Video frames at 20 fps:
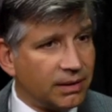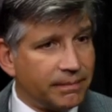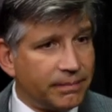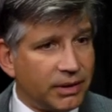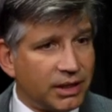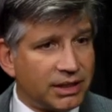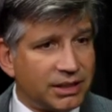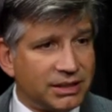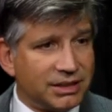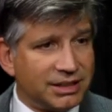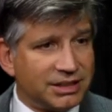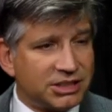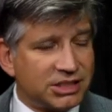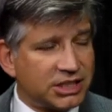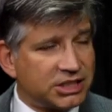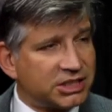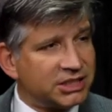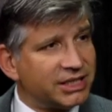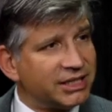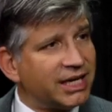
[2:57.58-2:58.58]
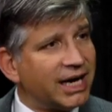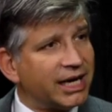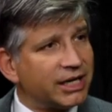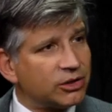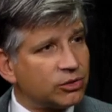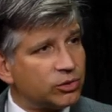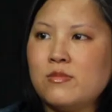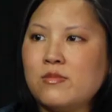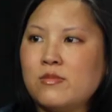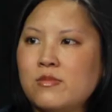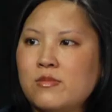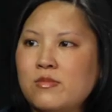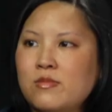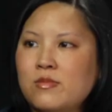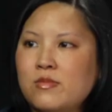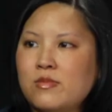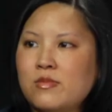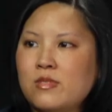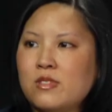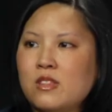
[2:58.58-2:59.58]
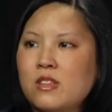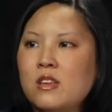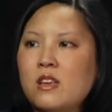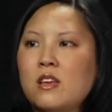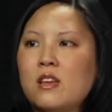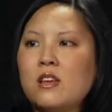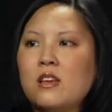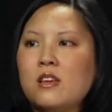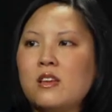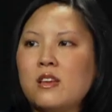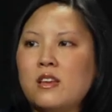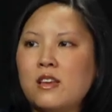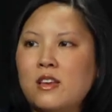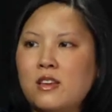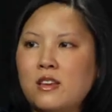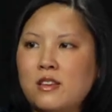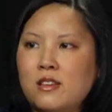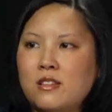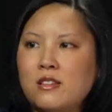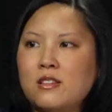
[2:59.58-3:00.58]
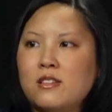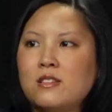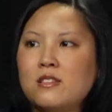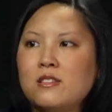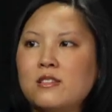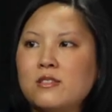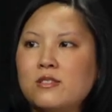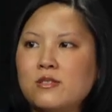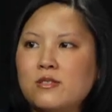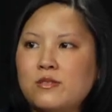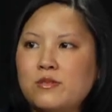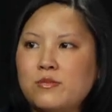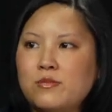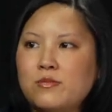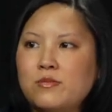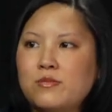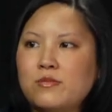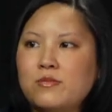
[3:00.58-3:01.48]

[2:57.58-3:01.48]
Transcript: But it's such an inadequate term, and it still carries some